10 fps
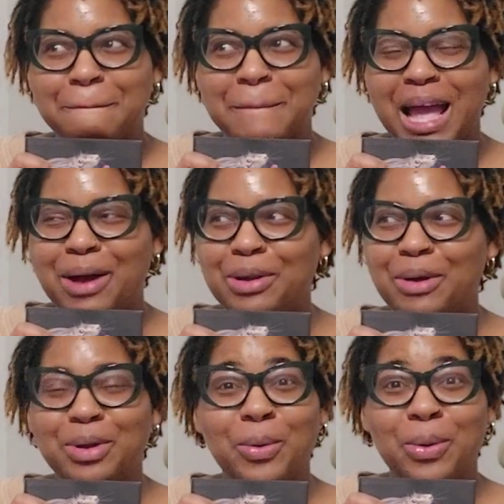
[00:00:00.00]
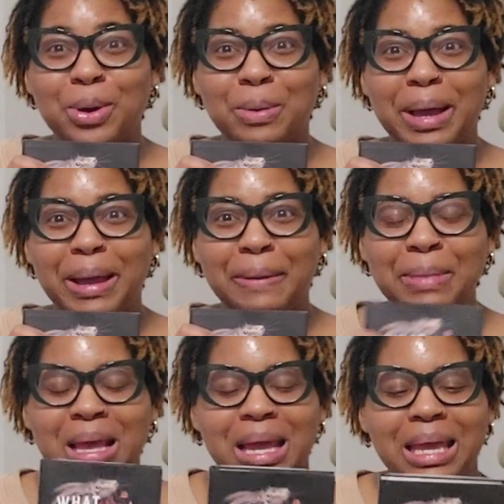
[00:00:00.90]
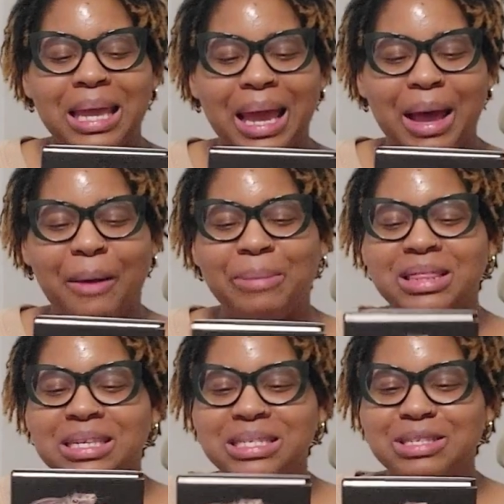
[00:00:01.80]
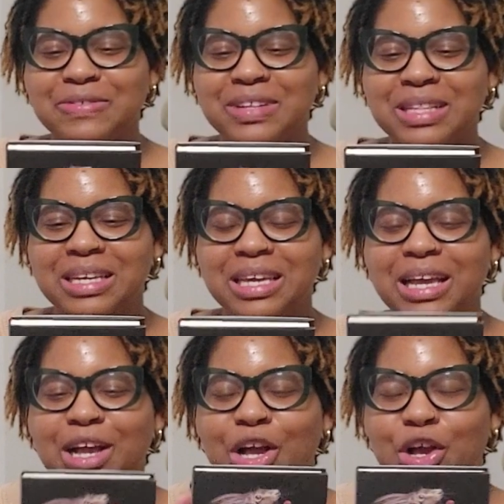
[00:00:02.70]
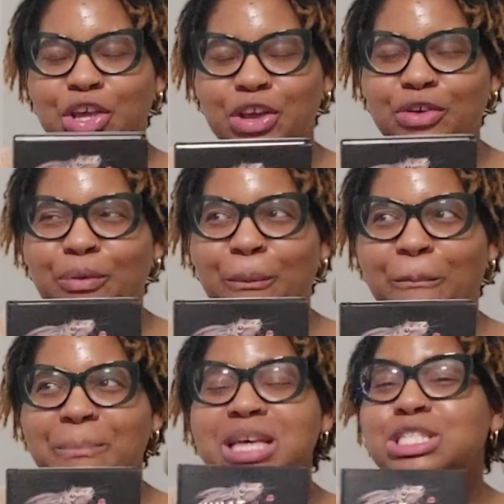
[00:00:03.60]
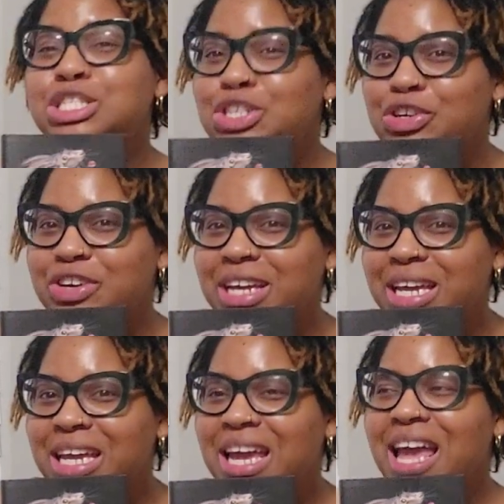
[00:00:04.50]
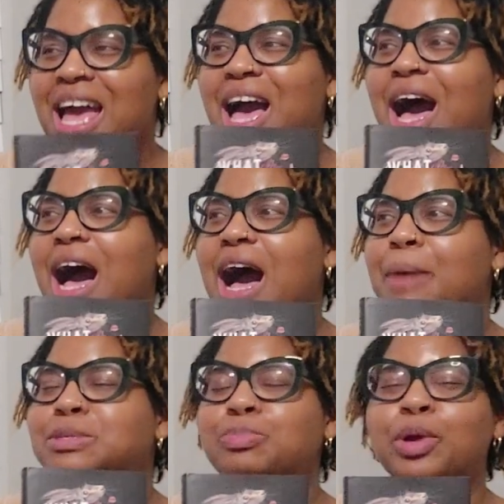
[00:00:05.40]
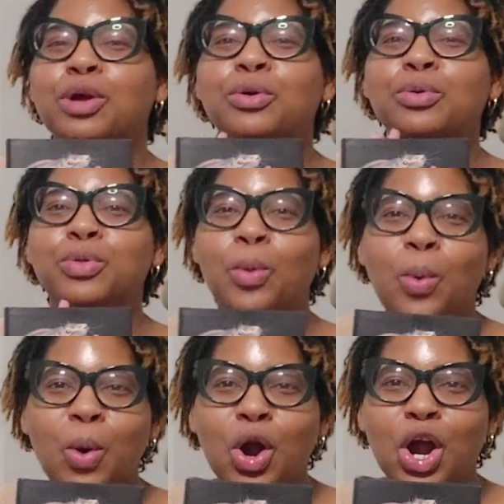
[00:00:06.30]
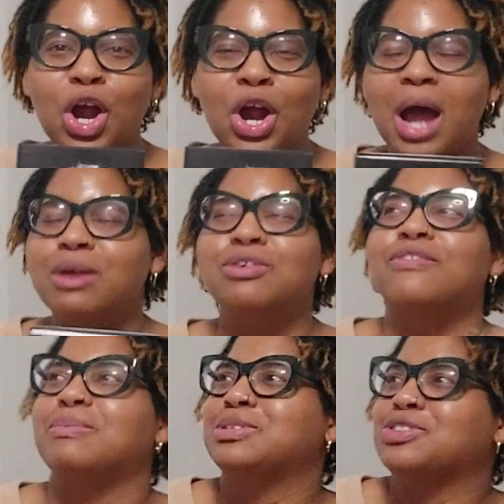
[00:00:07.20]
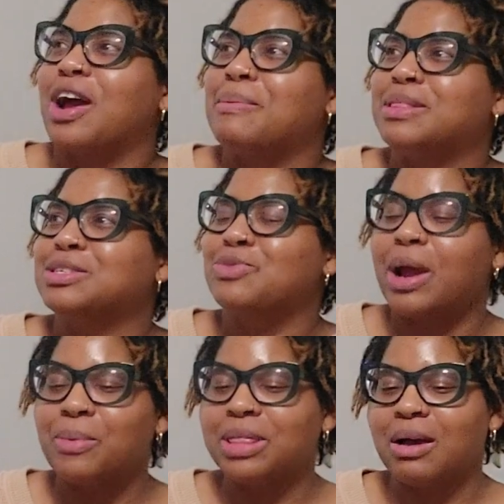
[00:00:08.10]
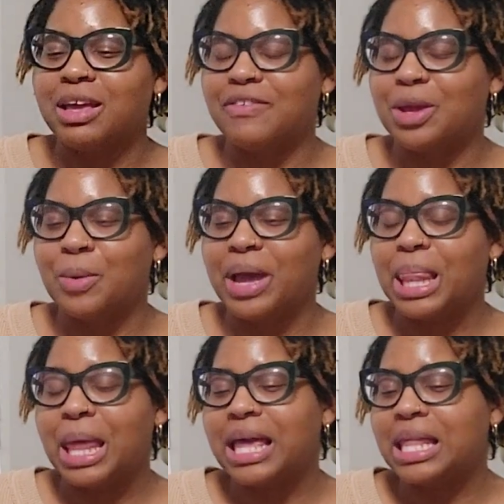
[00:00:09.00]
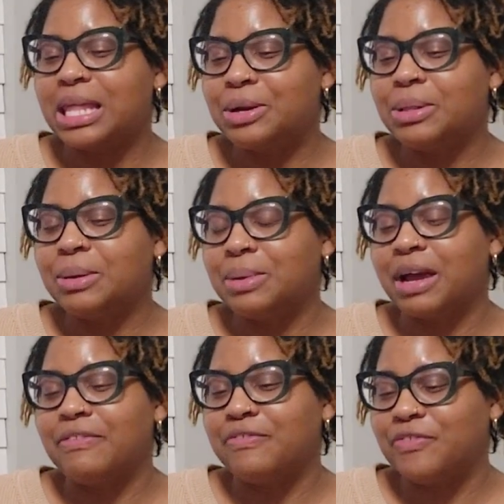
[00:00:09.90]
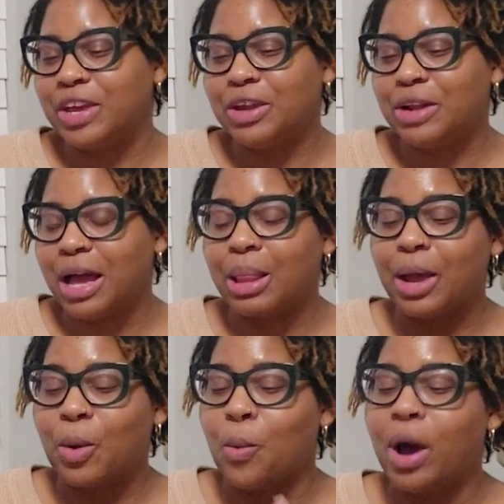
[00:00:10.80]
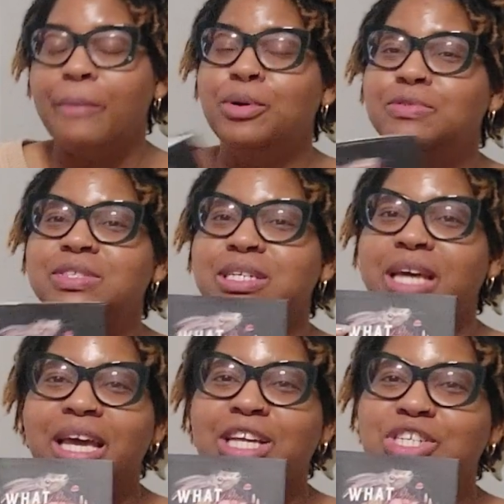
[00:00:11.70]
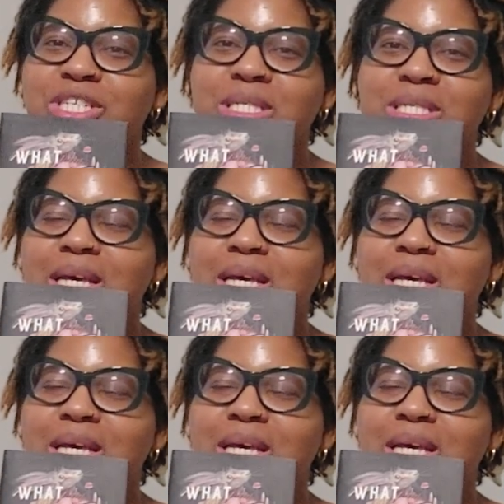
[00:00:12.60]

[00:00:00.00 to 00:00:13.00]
I don't know, in a horror way. Yeah, but this is a really cute mystery, sprinkled with horror. I don't know if I'm describing this right without giving away. Like, literally, when I figured out, like, what moves the day, just